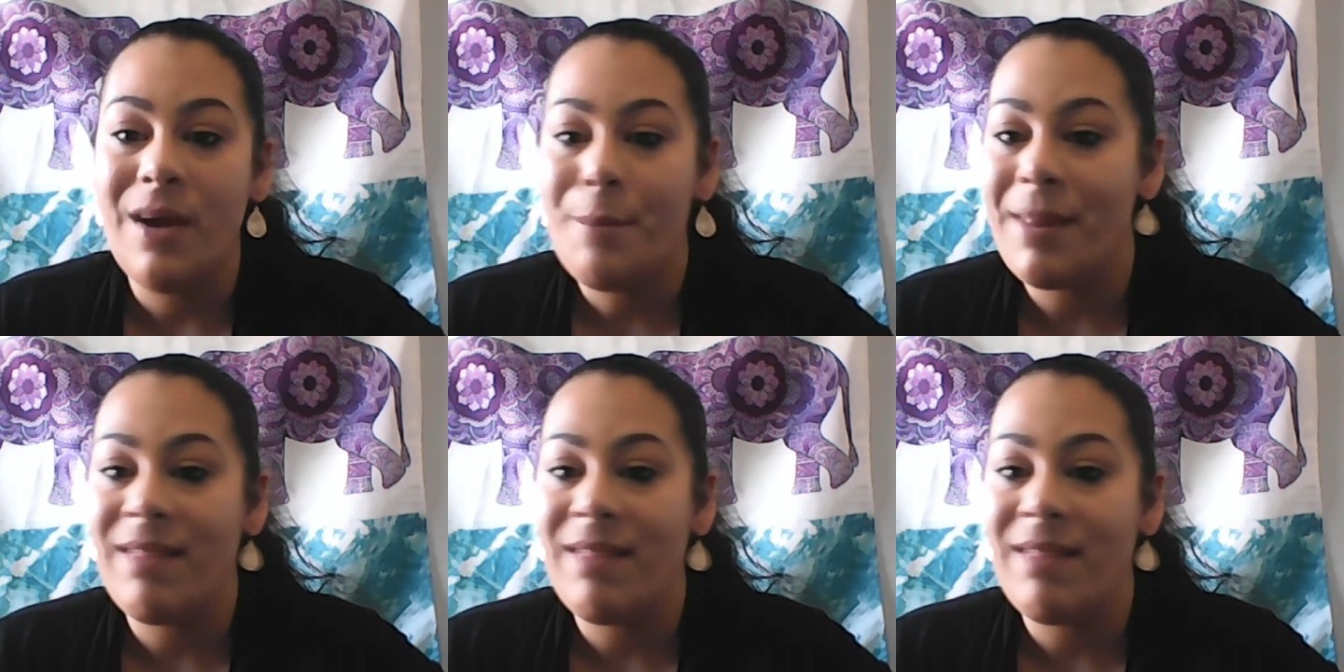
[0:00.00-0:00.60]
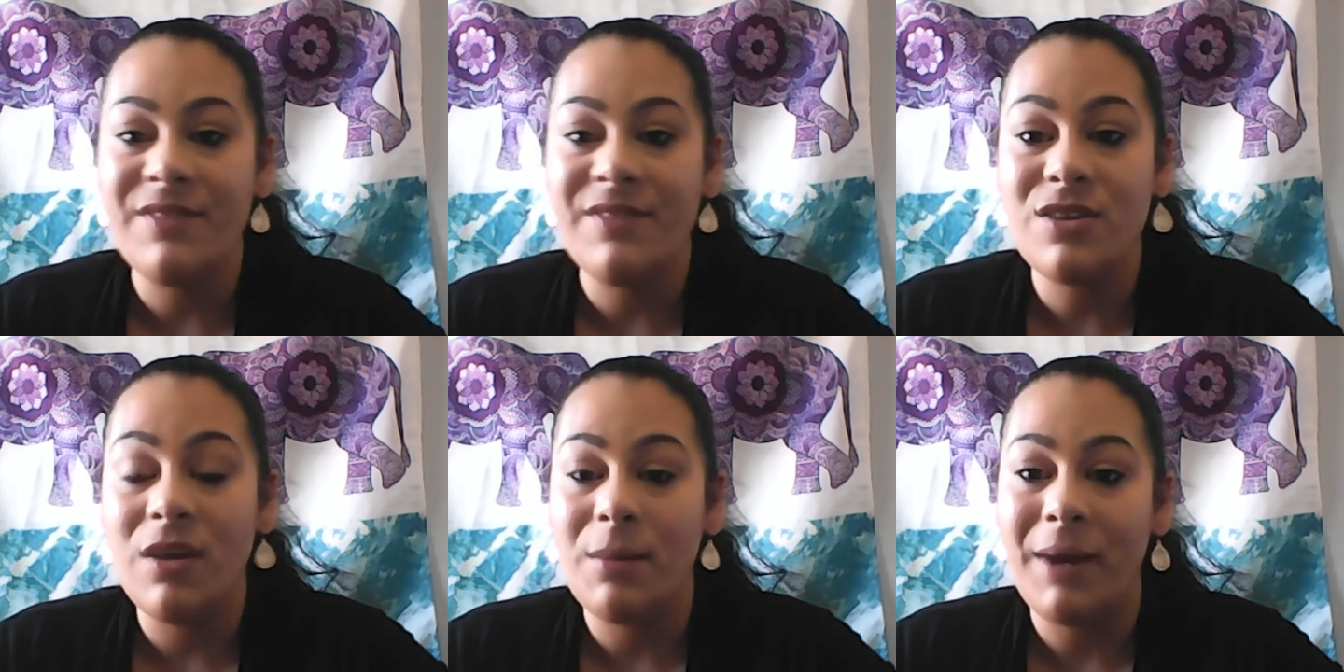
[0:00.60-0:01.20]
But life is
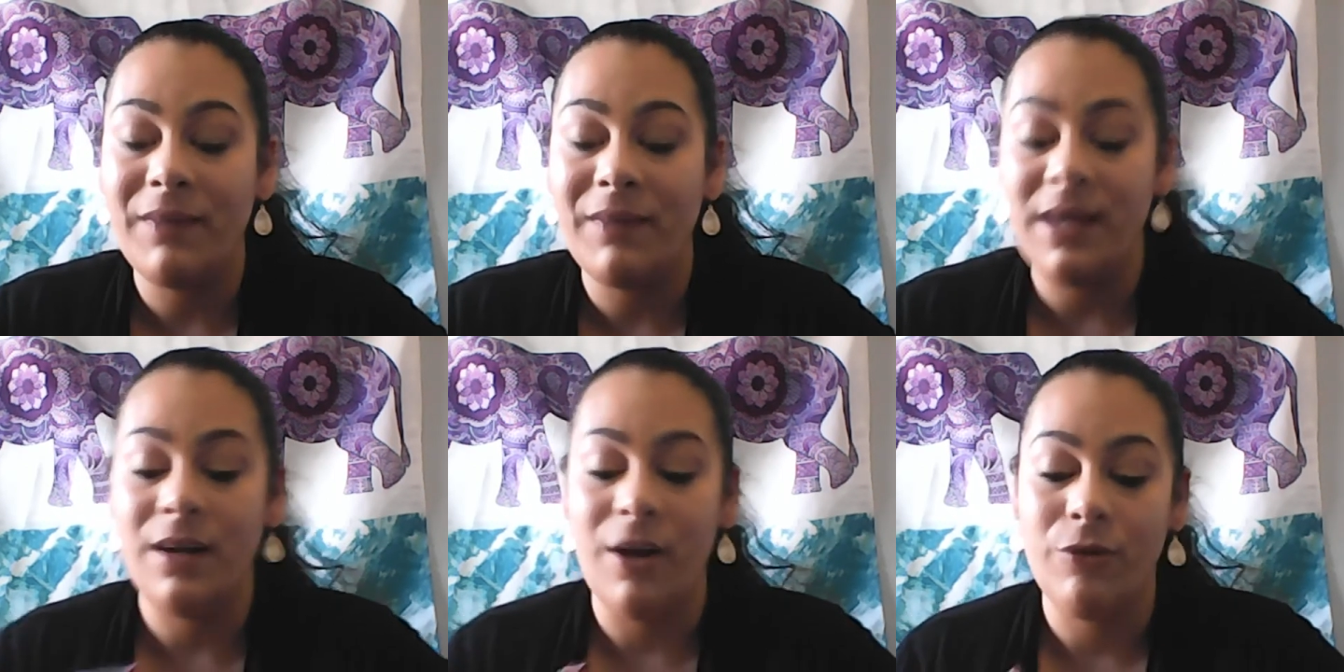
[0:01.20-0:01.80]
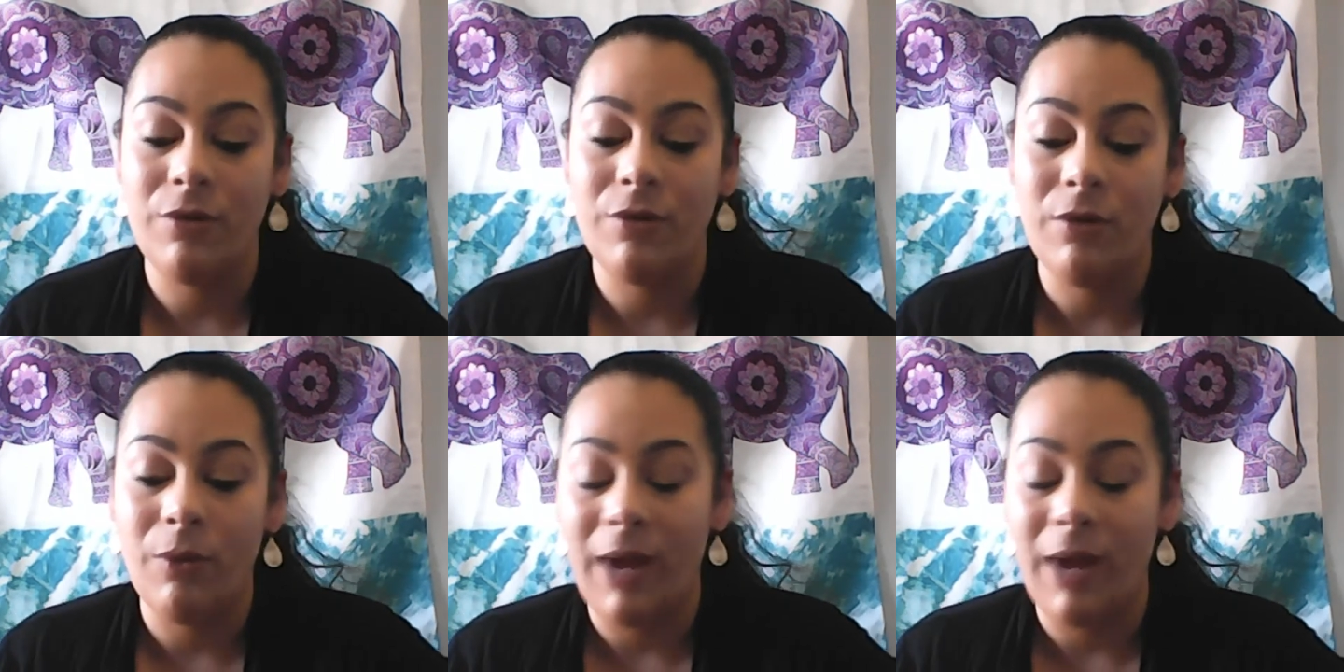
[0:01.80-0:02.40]
all about the unknown,
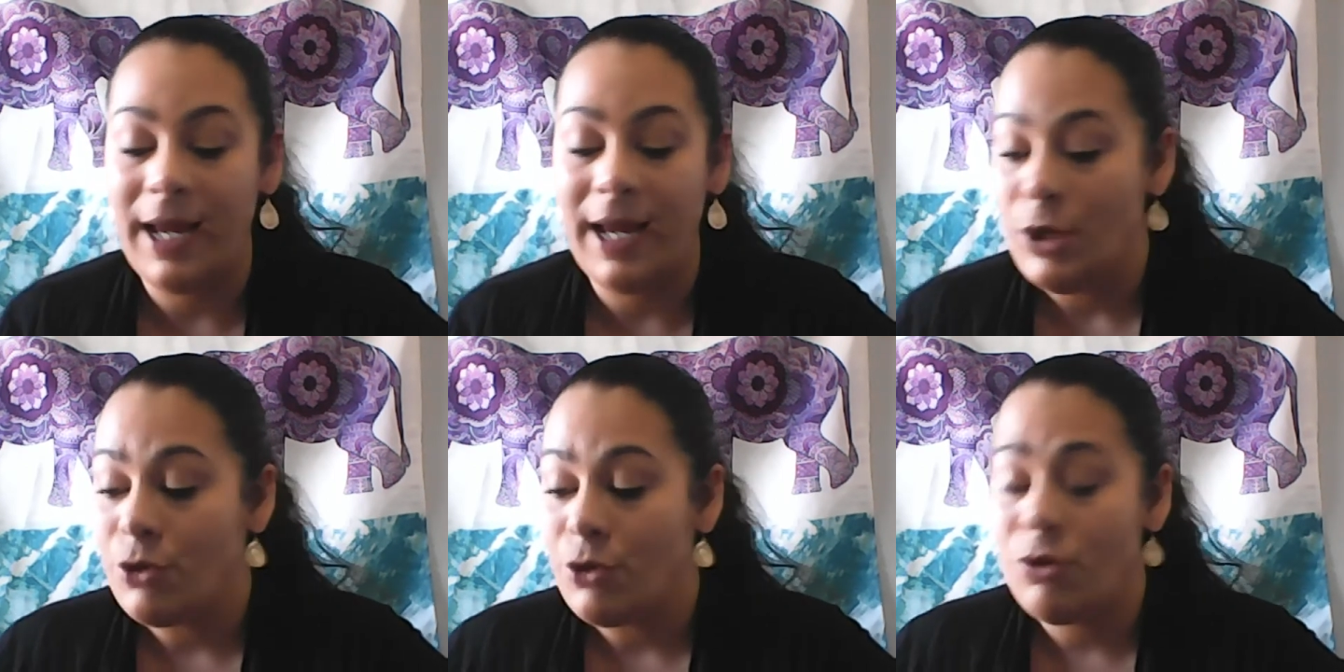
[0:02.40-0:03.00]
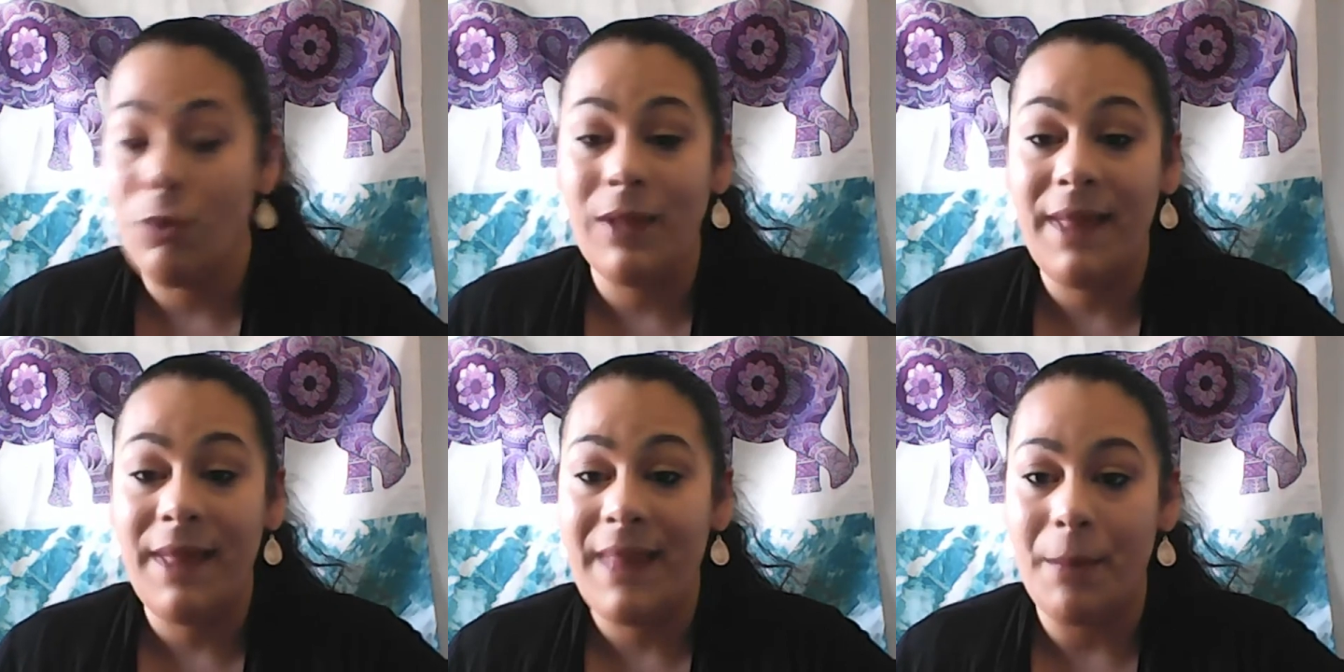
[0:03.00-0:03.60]
okay? So don't
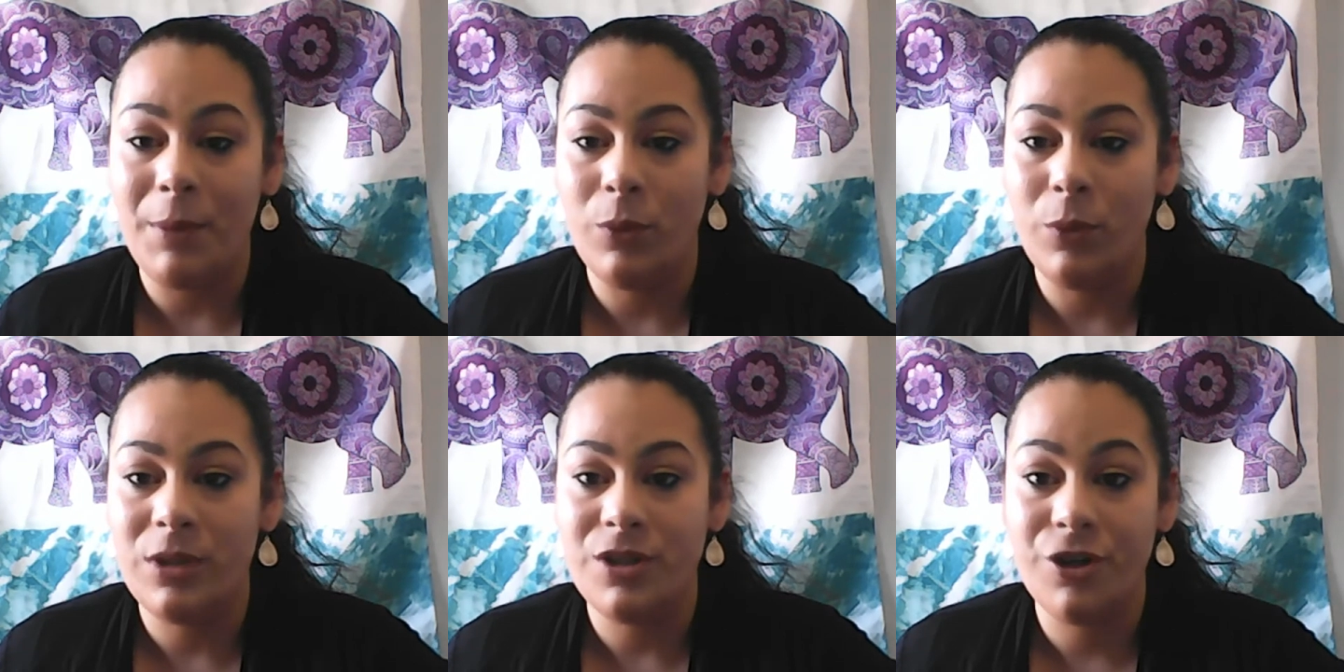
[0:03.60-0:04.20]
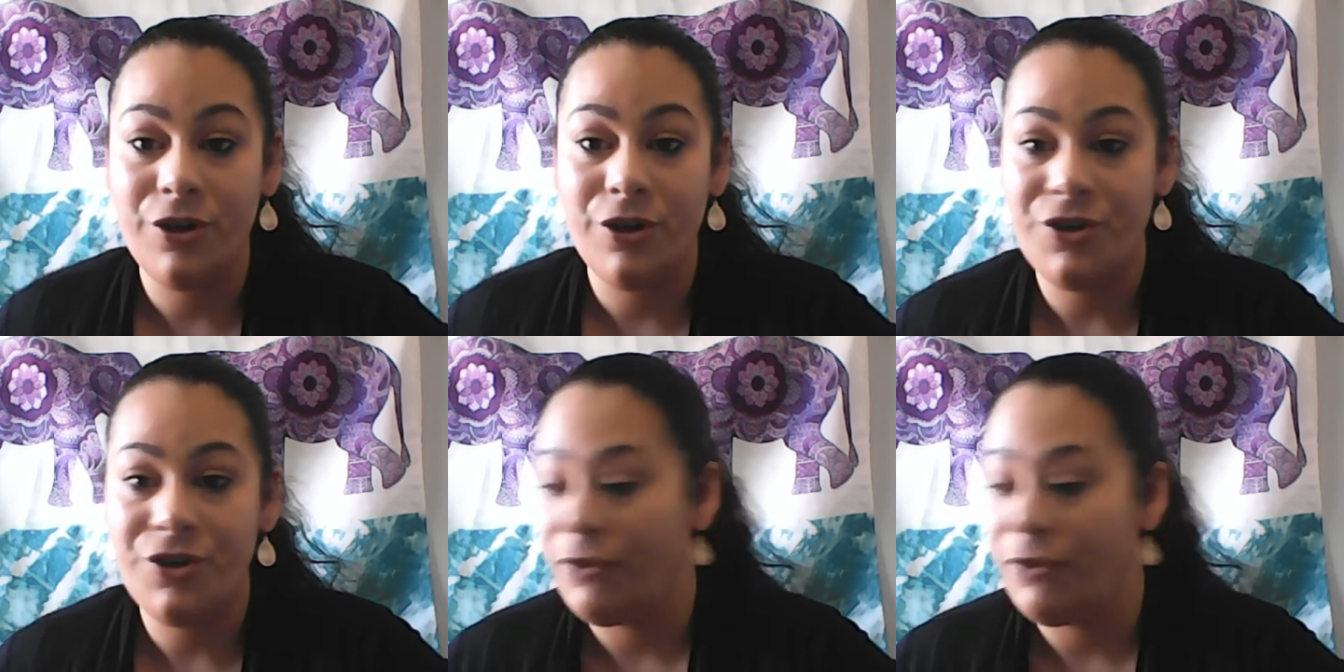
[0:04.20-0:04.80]
let that be what deters you
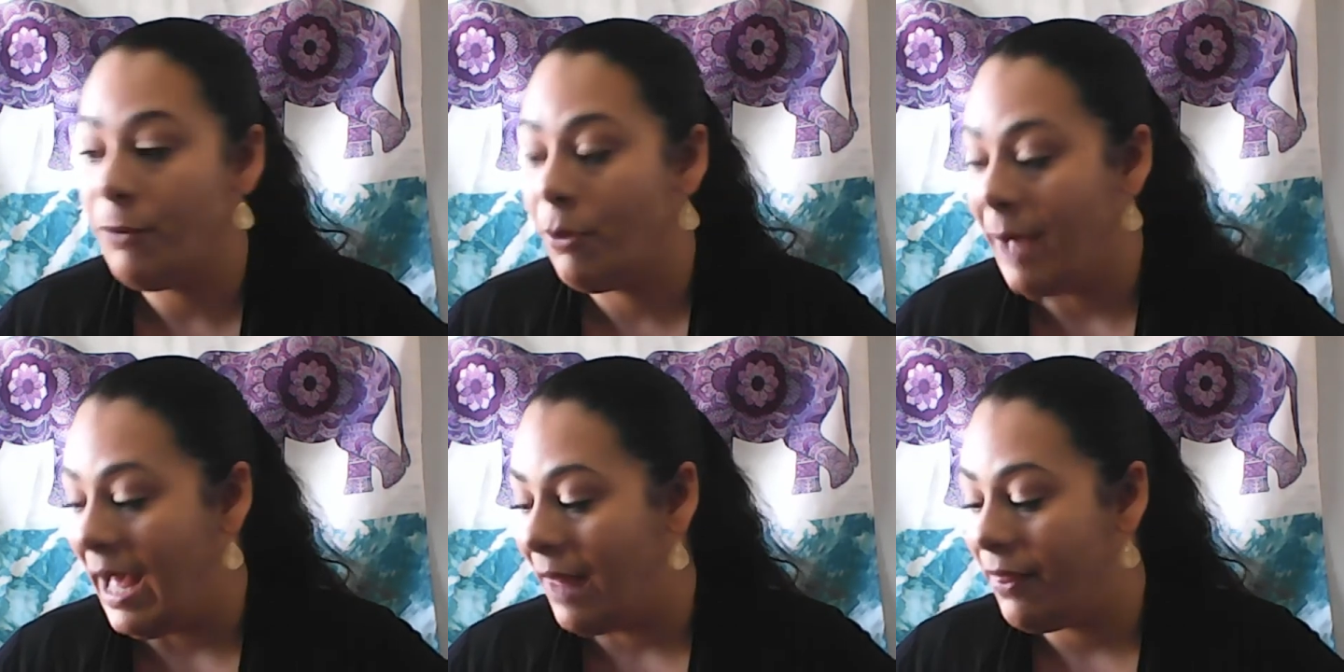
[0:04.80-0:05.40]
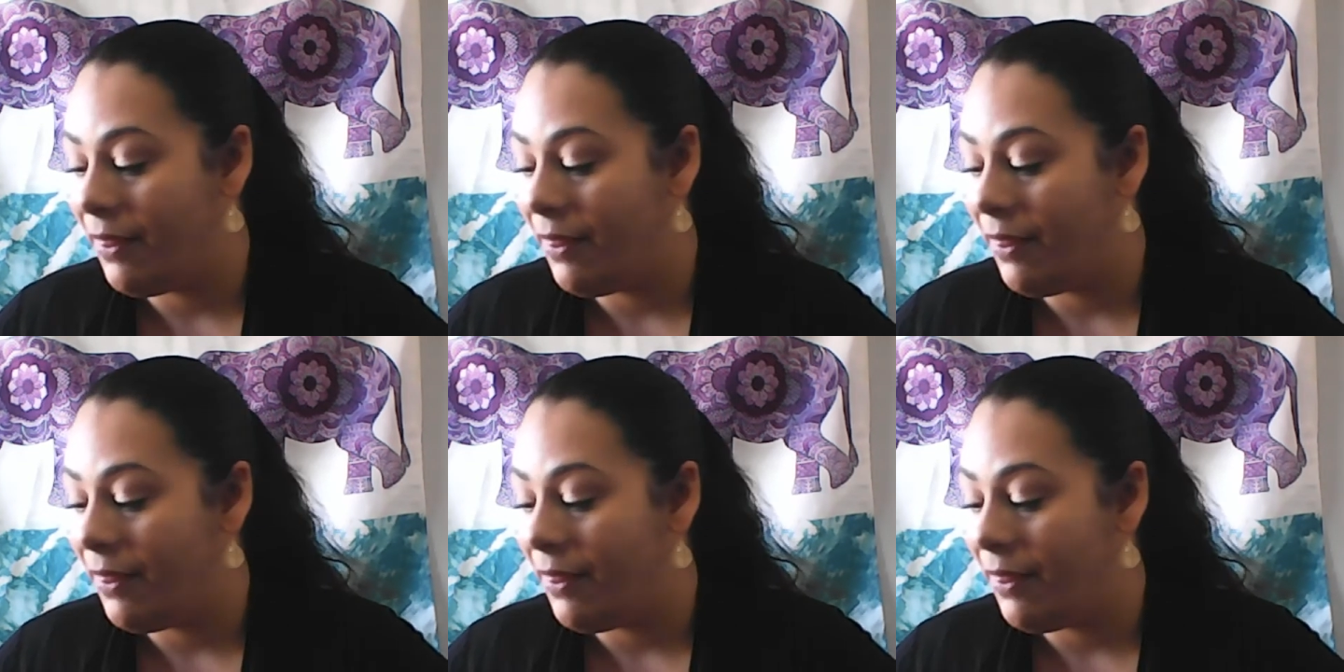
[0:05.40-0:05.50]
from your path,